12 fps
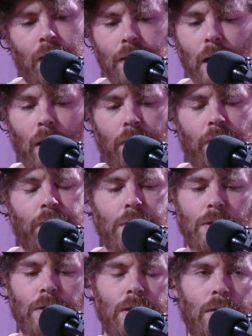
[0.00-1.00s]
narrative
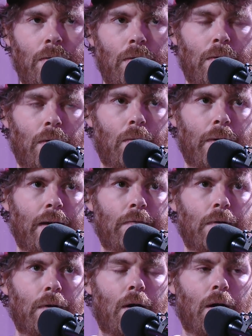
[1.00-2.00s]
efficiency or
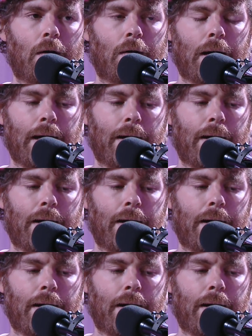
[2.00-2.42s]
whatever are